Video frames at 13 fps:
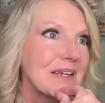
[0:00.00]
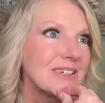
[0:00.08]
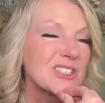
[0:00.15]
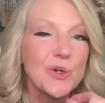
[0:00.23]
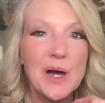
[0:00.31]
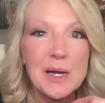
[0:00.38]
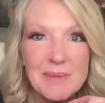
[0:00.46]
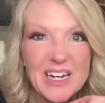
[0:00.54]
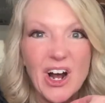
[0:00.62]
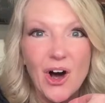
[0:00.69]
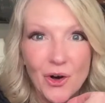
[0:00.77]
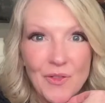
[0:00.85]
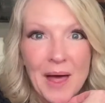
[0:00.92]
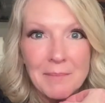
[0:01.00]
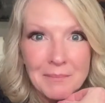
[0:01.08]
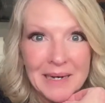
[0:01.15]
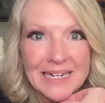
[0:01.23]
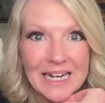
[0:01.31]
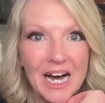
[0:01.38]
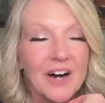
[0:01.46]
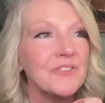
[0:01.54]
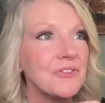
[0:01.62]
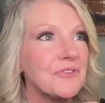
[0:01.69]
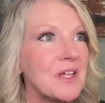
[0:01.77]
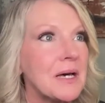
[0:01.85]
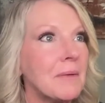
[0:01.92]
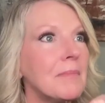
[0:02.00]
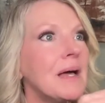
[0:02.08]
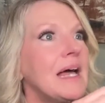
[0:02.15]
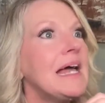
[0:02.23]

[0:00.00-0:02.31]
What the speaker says: So I made all that money off of them.